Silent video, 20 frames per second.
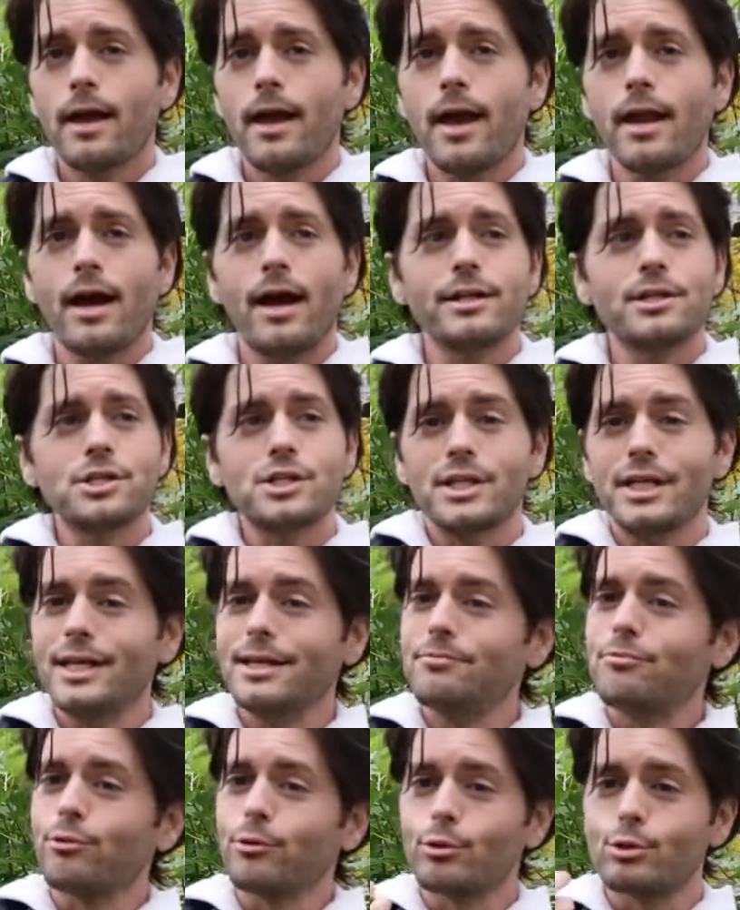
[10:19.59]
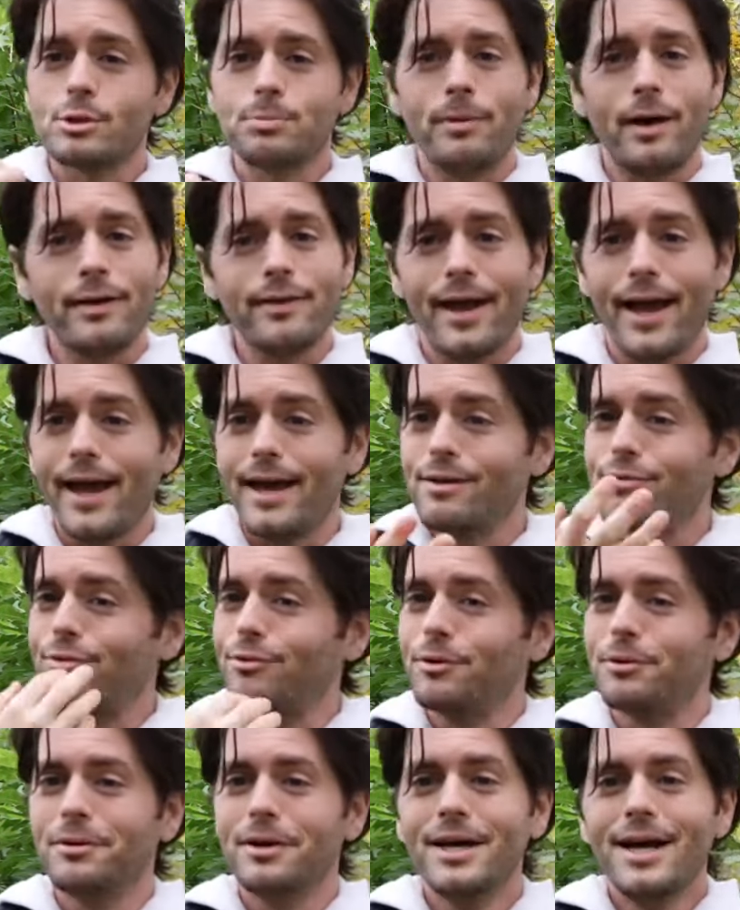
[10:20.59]
And I just eat fruits by the
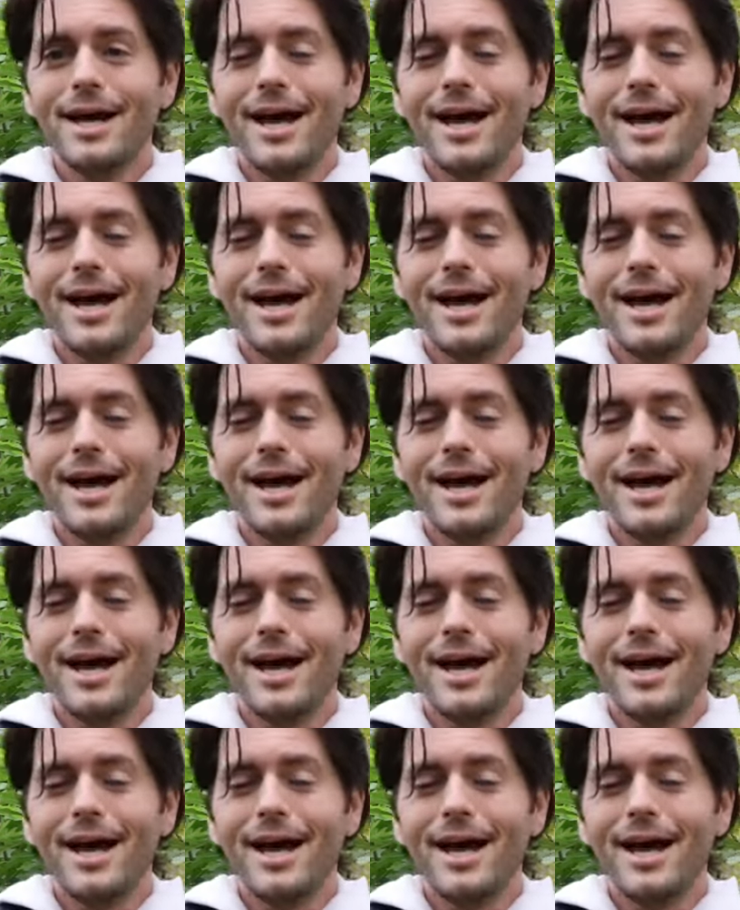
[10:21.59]
handful.